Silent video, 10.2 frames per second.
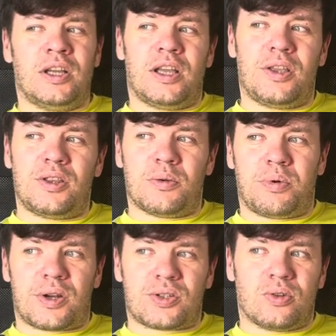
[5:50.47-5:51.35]
In the
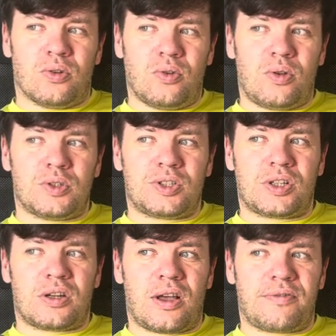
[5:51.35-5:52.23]
personal knowledge
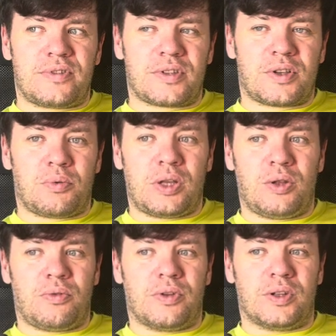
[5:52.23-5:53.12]
graphs, quite
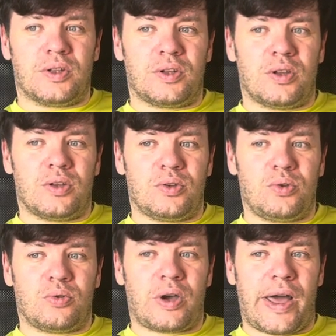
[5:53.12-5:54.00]
often
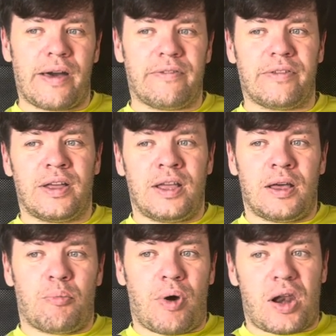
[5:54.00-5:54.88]
you have
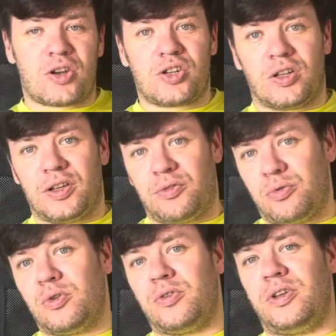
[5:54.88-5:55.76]
partially
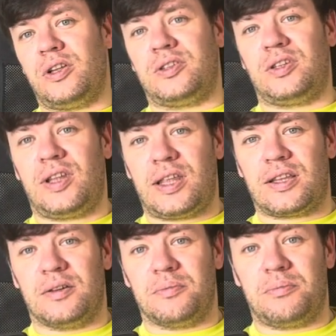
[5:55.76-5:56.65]
fulfilled
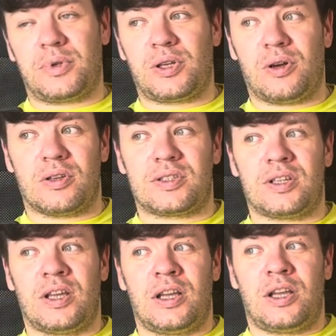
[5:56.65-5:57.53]
data, because
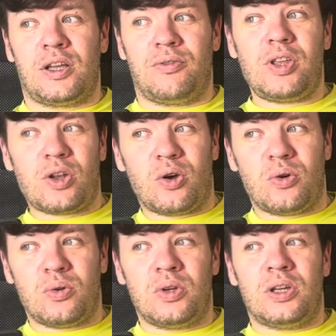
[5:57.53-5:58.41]
we
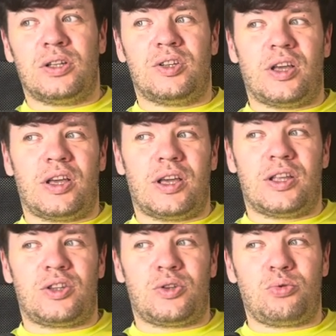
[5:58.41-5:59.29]
know
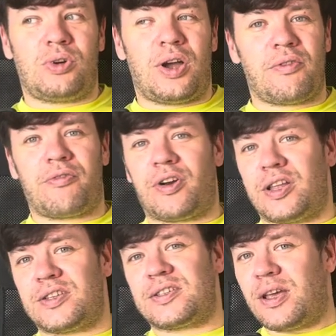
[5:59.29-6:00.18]
that you have a
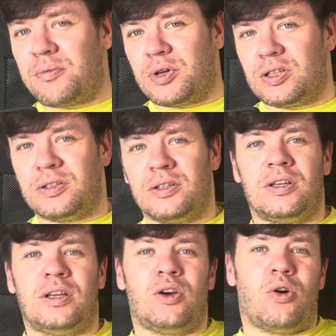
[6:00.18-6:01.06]
friend Simon,
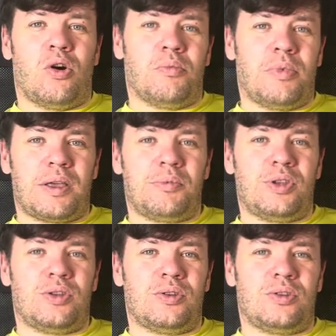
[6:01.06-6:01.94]
or maybe
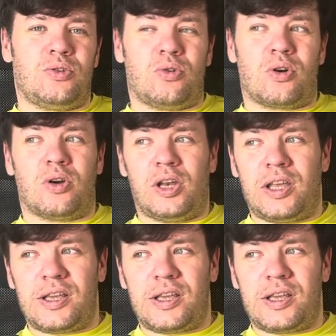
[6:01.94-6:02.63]
your colleague